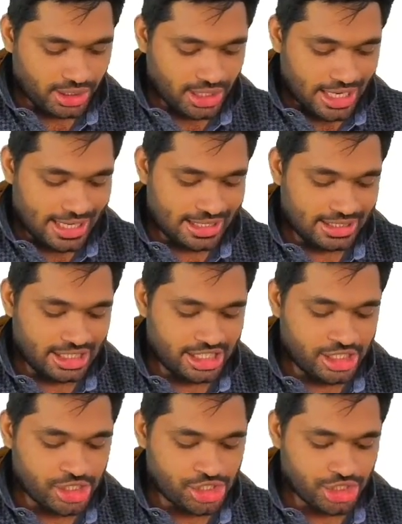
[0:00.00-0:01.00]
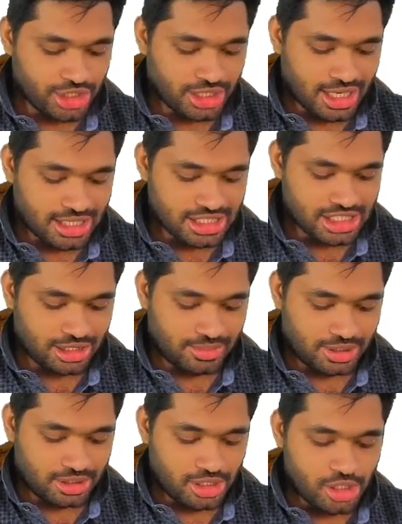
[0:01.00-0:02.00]
and the injured
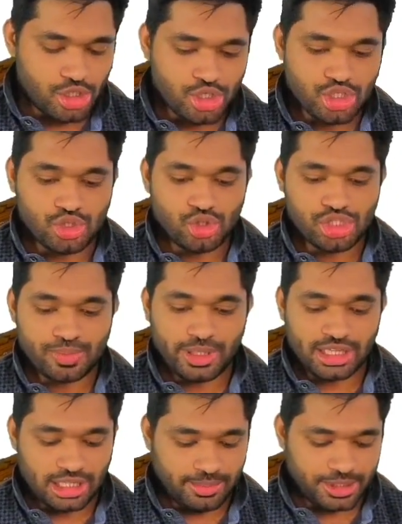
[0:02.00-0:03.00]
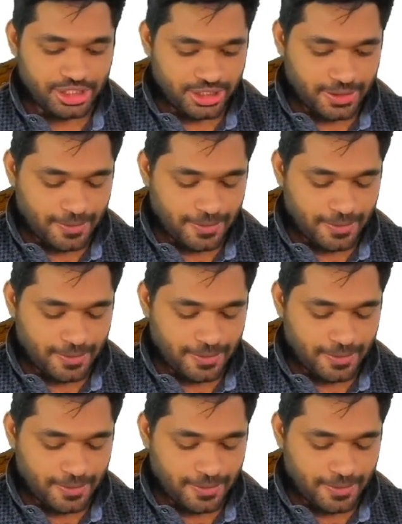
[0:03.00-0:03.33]
customer sue Smith Limited,